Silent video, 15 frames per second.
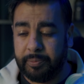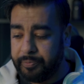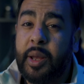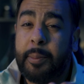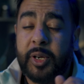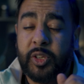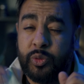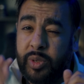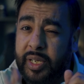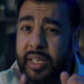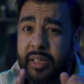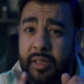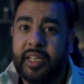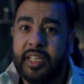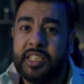Number
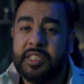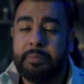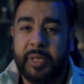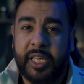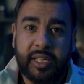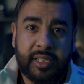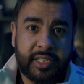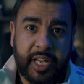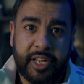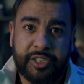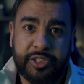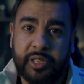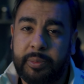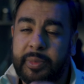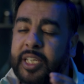3 is be
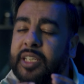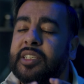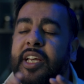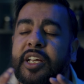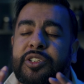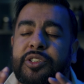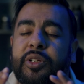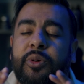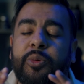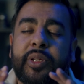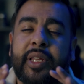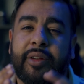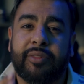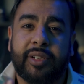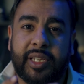intentional. Be intentional
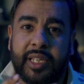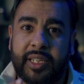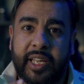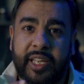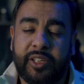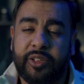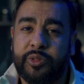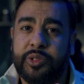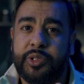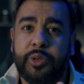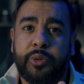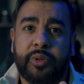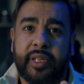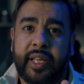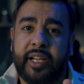with everything that you
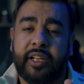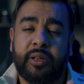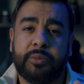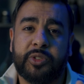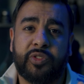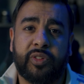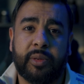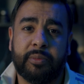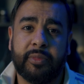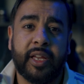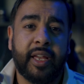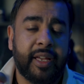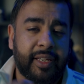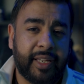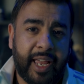do, and that comes from
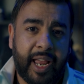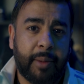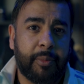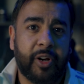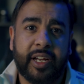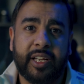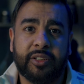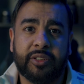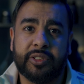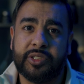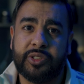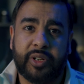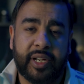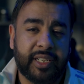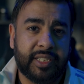camera angles,
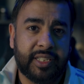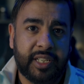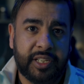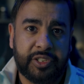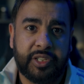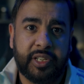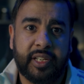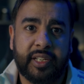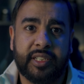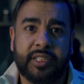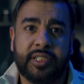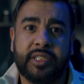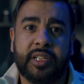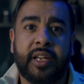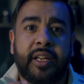
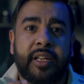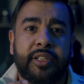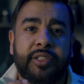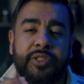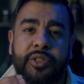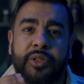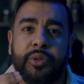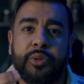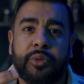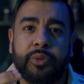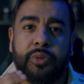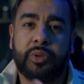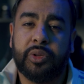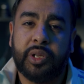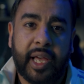transitions, to
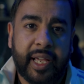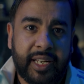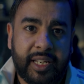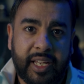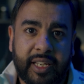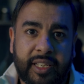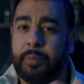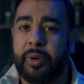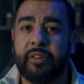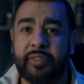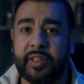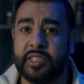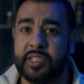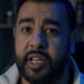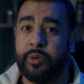lighting.
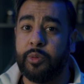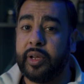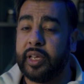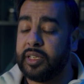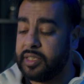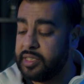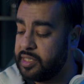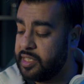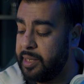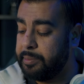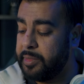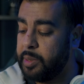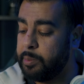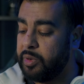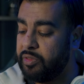Perfect segue into step
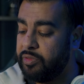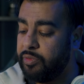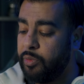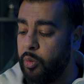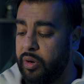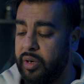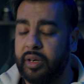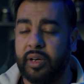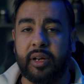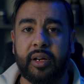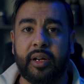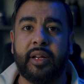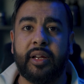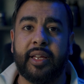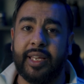number 4
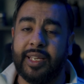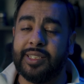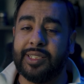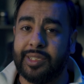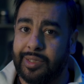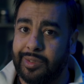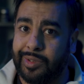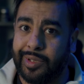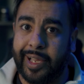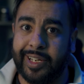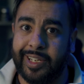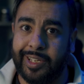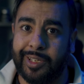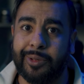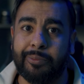is
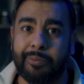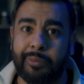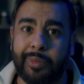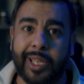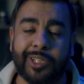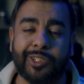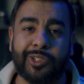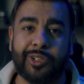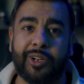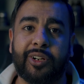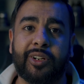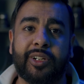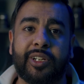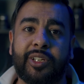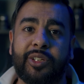lighting. Make
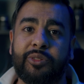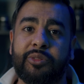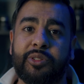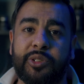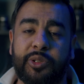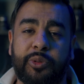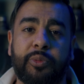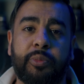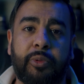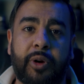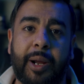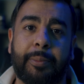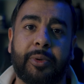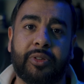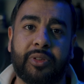sure you do
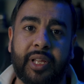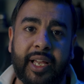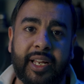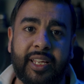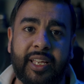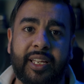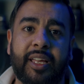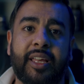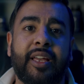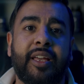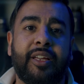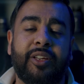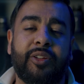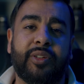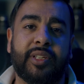proper lighting.
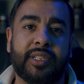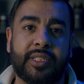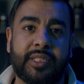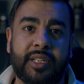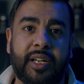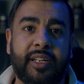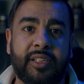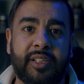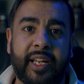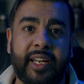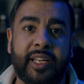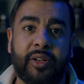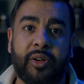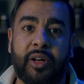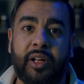You can study
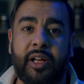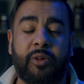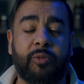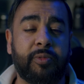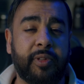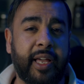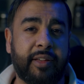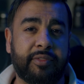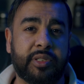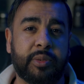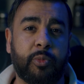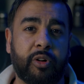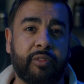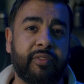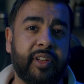lighting. I'll hopefully have some
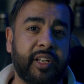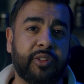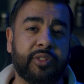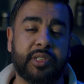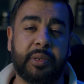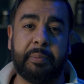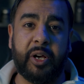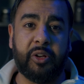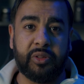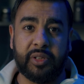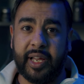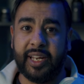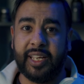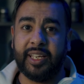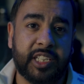more videos about
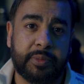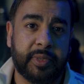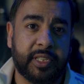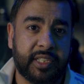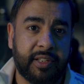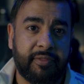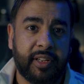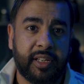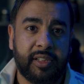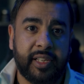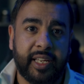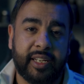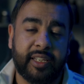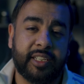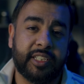lighting
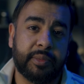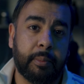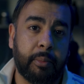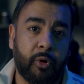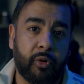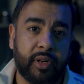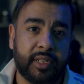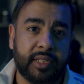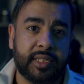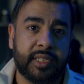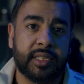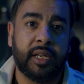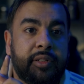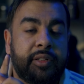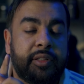specifically and its importance.